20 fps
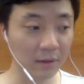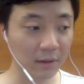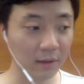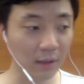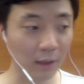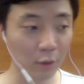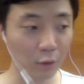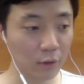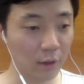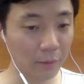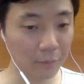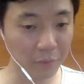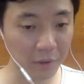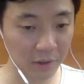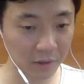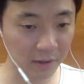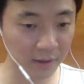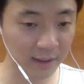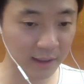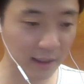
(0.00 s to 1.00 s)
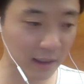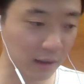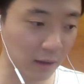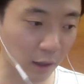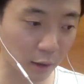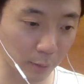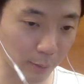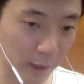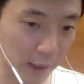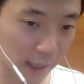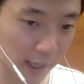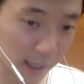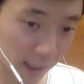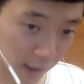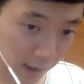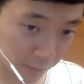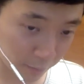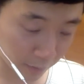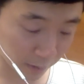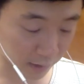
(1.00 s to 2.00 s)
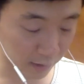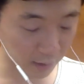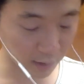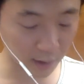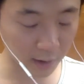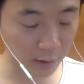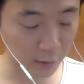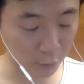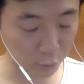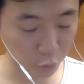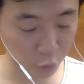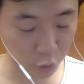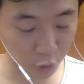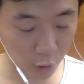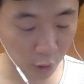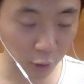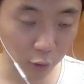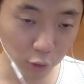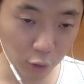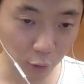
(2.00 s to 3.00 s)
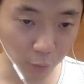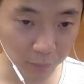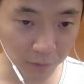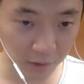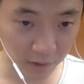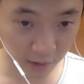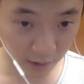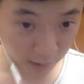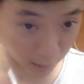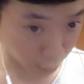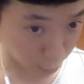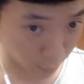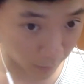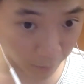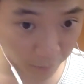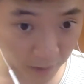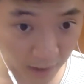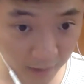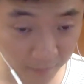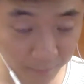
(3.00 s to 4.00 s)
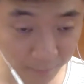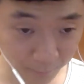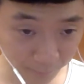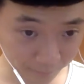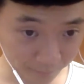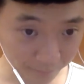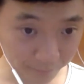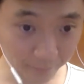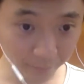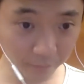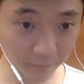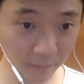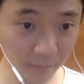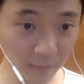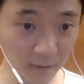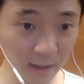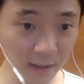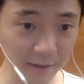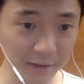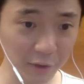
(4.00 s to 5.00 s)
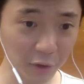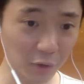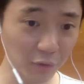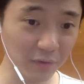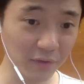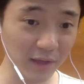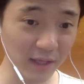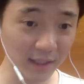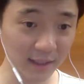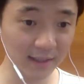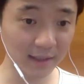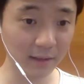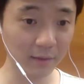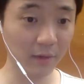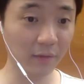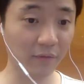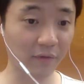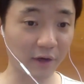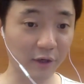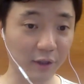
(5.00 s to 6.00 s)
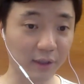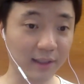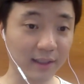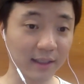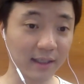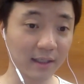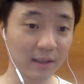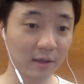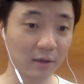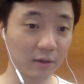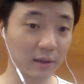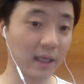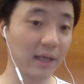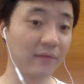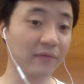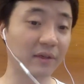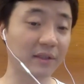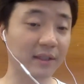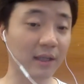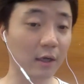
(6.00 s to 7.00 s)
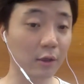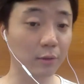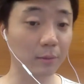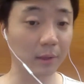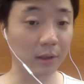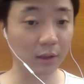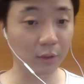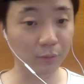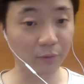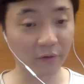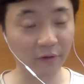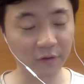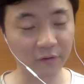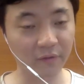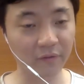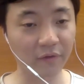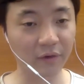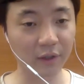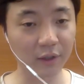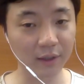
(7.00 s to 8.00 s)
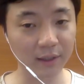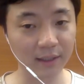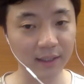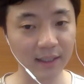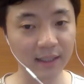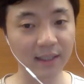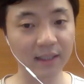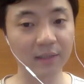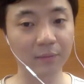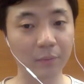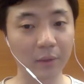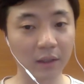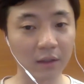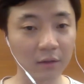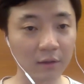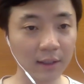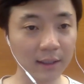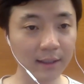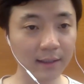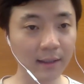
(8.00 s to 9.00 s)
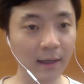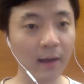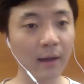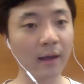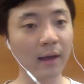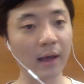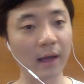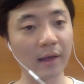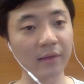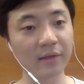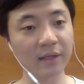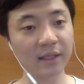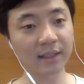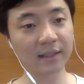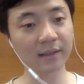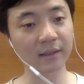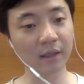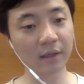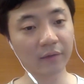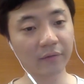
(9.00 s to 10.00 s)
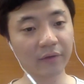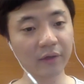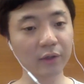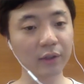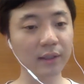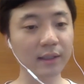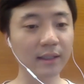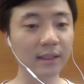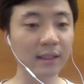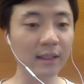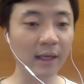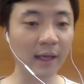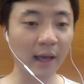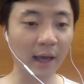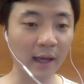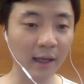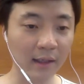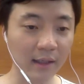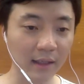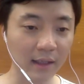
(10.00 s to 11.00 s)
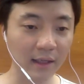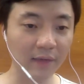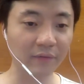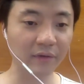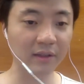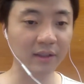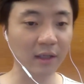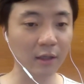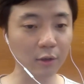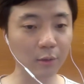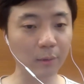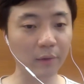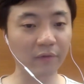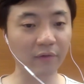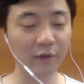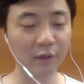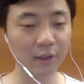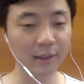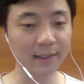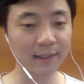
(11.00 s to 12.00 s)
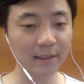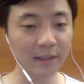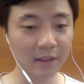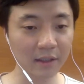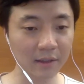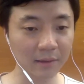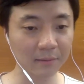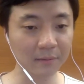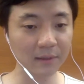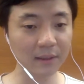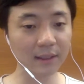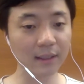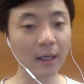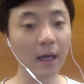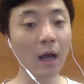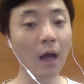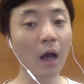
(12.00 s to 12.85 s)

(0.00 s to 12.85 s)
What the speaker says: not only appears in document A, but it should also appear in document B. So this frequency called inverse document frequency is penalized, and this term frequency and inverse document frequency terms